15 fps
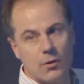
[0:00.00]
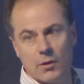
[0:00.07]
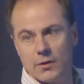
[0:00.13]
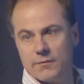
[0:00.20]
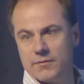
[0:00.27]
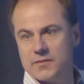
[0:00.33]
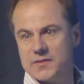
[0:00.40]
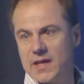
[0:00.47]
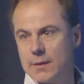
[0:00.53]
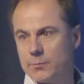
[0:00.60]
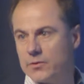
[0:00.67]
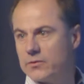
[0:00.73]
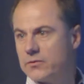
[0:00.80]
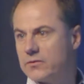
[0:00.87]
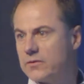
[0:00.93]
all of the
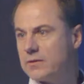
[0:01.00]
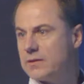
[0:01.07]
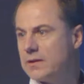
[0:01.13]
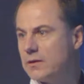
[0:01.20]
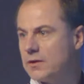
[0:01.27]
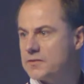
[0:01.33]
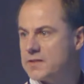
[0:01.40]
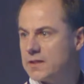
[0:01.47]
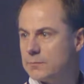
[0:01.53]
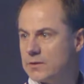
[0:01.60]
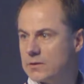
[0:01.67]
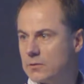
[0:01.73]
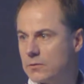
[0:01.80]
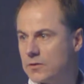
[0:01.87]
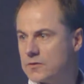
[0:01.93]
samples in our
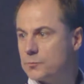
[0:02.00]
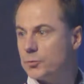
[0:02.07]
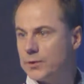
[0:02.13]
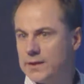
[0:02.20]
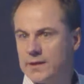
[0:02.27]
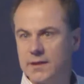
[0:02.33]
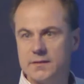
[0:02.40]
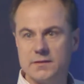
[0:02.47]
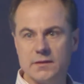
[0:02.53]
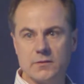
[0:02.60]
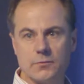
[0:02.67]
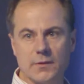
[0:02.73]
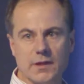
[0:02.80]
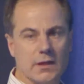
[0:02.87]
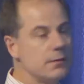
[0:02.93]
sediment cores
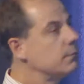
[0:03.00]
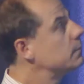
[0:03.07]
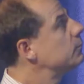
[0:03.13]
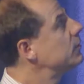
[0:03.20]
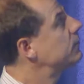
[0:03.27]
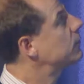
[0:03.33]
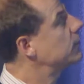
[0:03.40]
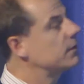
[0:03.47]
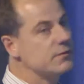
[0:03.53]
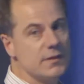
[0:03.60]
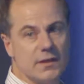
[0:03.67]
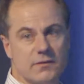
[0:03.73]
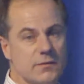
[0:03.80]
pre-1920, before there's any